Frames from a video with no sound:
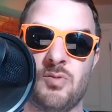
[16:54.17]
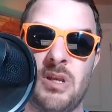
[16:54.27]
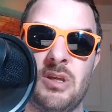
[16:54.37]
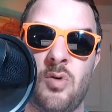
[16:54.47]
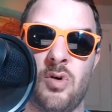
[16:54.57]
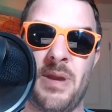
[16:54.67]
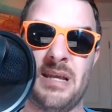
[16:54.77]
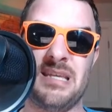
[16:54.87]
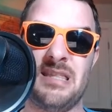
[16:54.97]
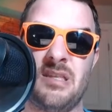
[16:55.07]
running
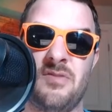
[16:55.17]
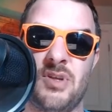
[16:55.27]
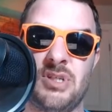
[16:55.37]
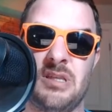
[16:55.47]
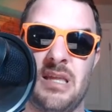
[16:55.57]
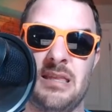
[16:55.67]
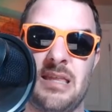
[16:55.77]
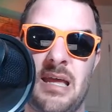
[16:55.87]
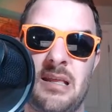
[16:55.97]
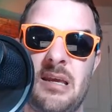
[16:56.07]
quarterbacks in the division like
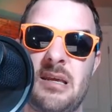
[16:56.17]
that,